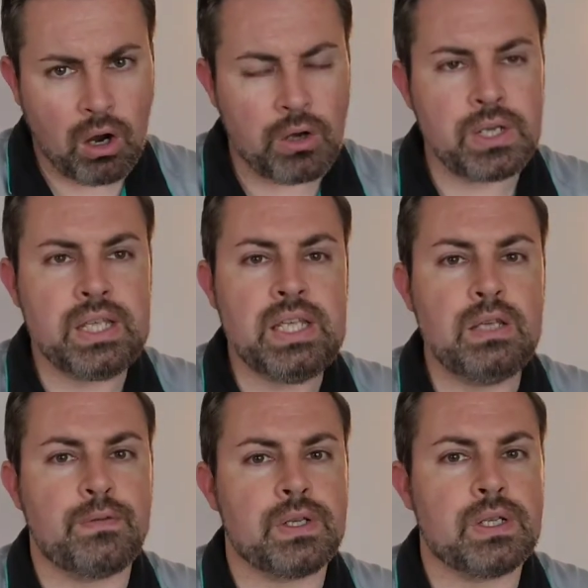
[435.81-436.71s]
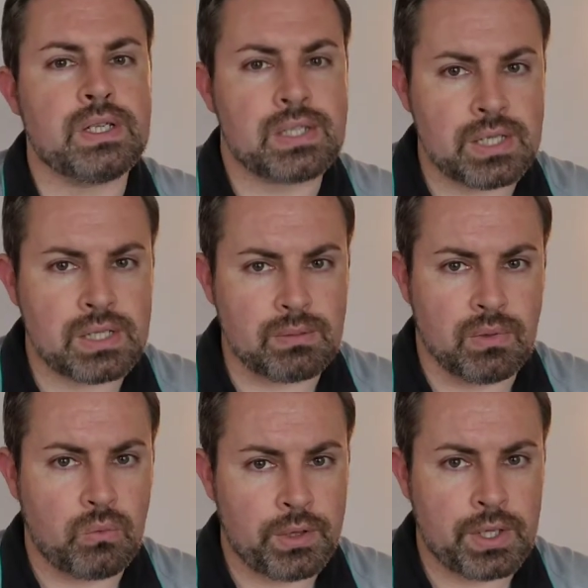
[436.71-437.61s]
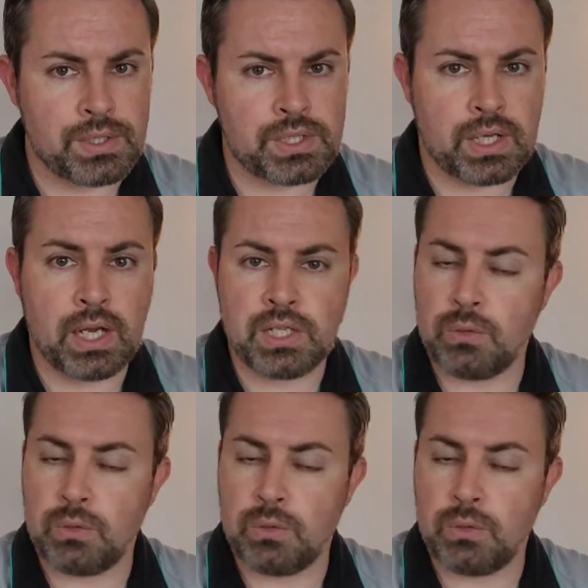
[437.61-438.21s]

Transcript: uneven system within society.